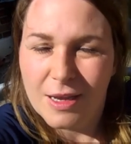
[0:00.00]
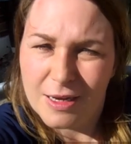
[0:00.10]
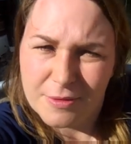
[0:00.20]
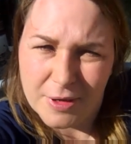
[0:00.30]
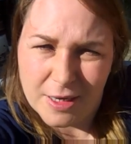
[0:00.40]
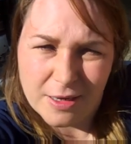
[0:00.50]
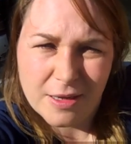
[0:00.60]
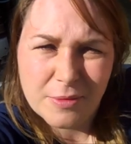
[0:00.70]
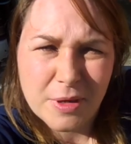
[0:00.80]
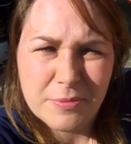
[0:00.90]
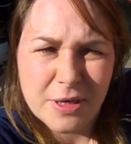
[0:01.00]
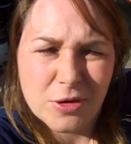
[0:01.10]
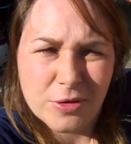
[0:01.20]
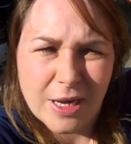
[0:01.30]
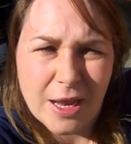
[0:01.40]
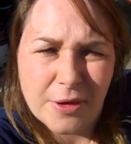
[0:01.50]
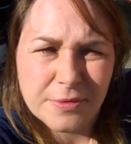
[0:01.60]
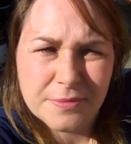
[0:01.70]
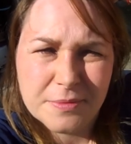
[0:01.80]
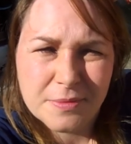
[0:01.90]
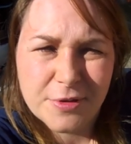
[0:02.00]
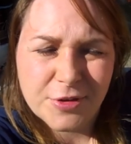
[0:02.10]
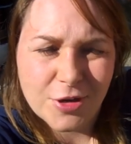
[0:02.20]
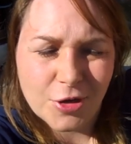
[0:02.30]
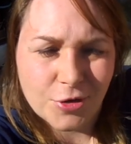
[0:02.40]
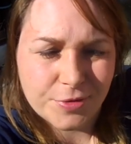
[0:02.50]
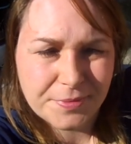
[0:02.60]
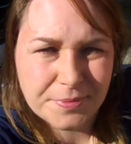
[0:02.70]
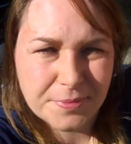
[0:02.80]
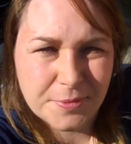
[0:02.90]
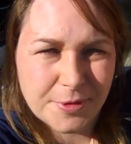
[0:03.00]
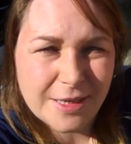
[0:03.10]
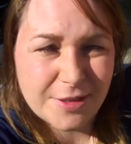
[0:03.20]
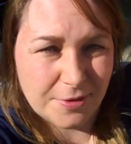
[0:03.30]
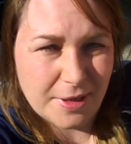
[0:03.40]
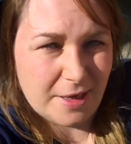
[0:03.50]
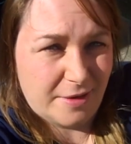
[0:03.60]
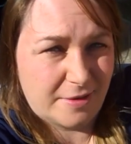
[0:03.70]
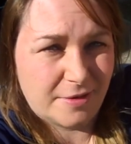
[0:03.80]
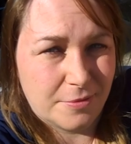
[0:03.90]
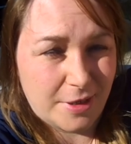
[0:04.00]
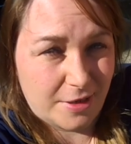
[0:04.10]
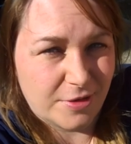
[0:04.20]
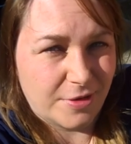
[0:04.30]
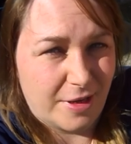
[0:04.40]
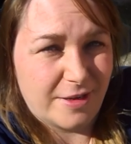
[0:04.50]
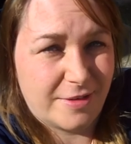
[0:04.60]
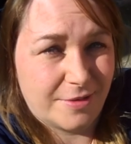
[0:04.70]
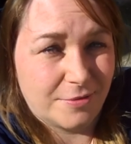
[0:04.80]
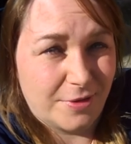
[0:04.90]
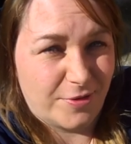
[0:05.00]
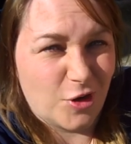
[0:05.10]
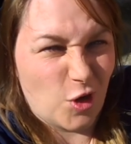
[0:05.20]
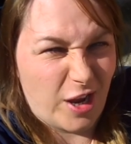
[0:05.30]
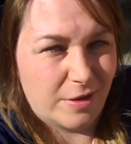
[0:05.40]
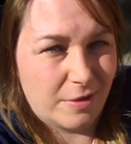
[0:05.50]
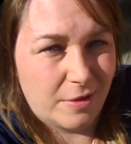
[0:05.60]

Anyway, it won't be long now. Not long. We're doing this. We can do this. We've got it.